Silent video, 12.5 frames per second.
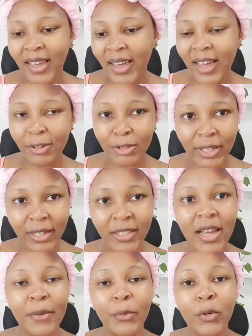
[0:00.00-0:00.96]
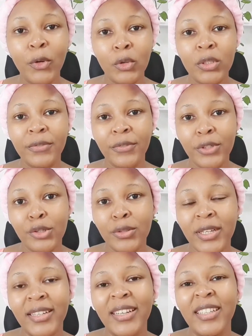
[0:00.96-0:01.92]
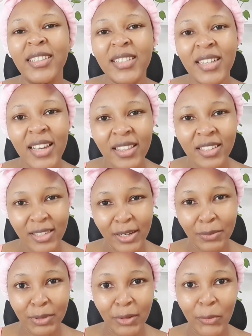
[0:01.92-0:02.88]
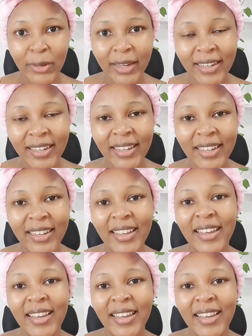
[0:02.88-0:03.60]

I'll try and upload videos at least 3 times a week,